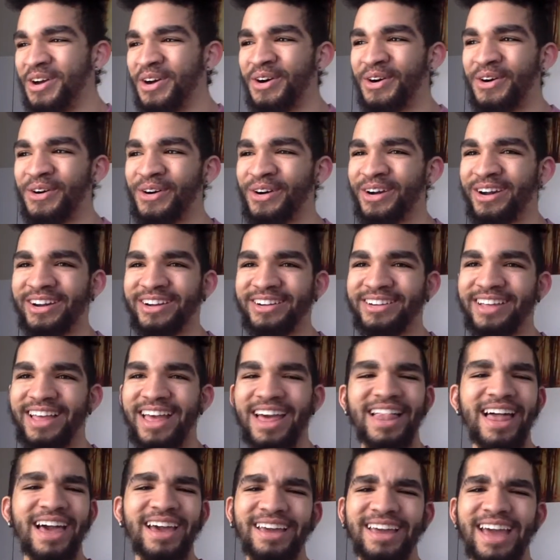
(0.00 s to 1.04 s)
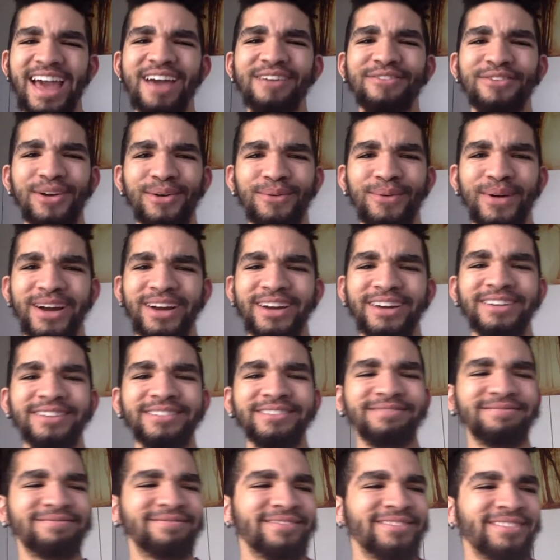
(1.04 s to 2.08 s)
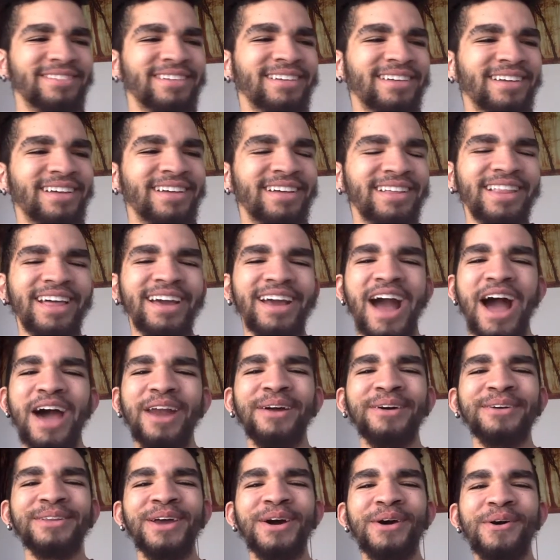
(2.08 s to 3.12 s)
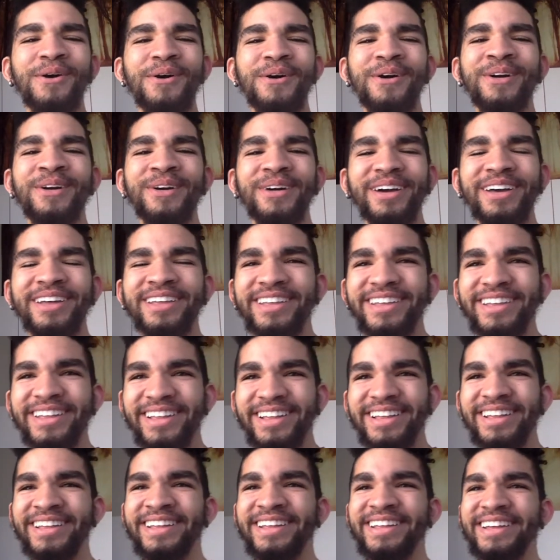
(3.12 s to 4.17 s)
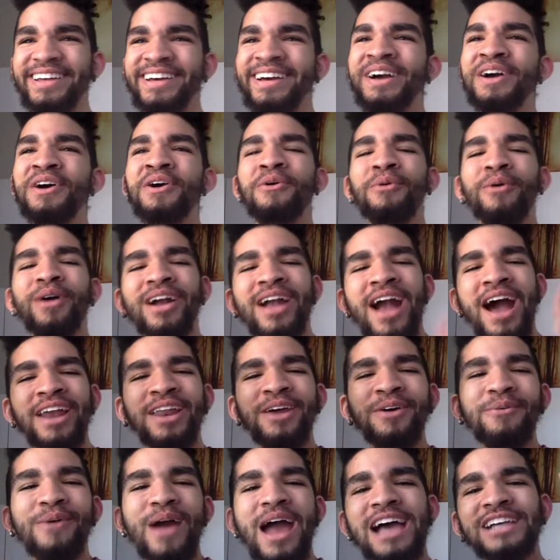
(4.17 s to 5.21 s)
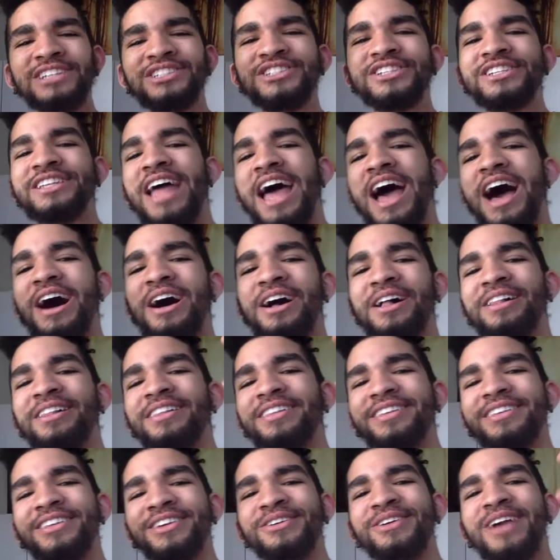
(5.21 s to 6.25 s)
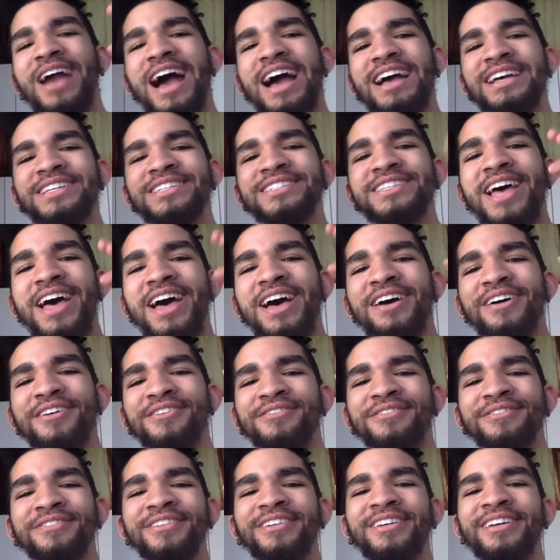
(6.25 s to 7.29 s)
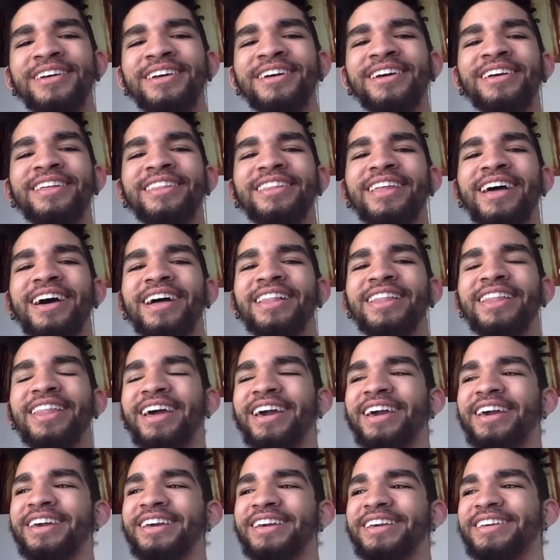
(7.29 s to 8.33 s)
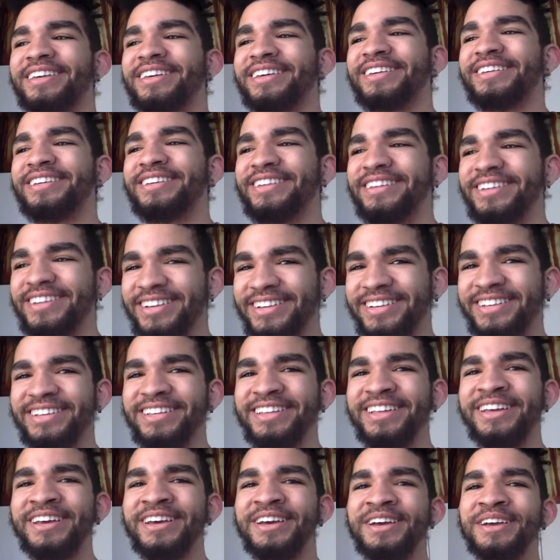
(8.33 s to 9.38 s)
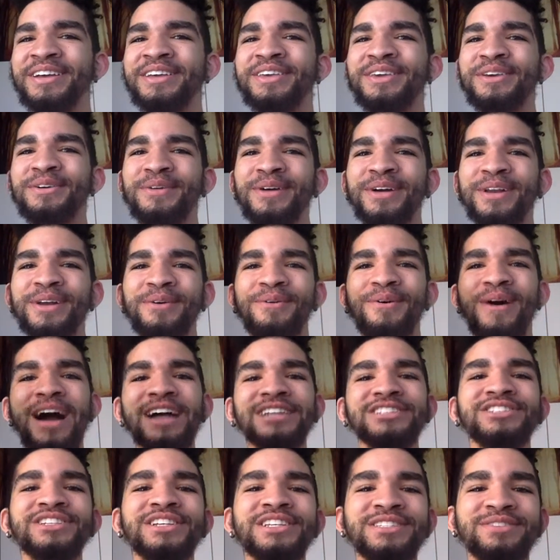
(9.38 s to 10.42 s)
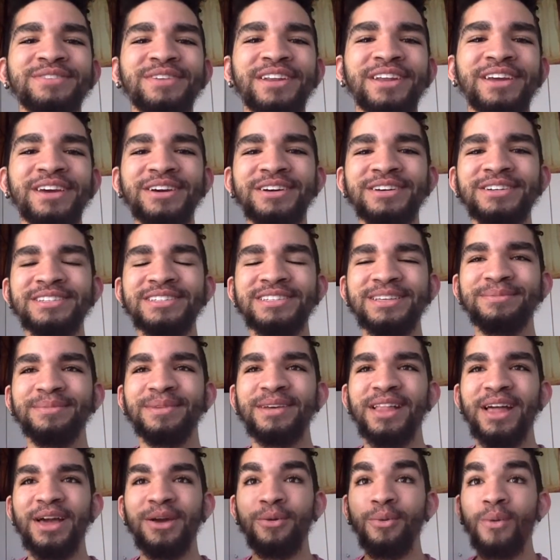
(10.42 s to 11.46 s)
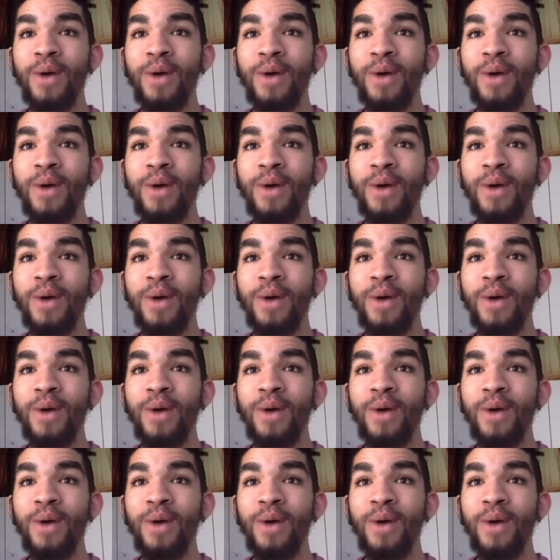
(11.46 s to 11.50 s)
or like everywhere. Like, I don't know what kind of rationale you guys have that like you want to watch these videos and be like,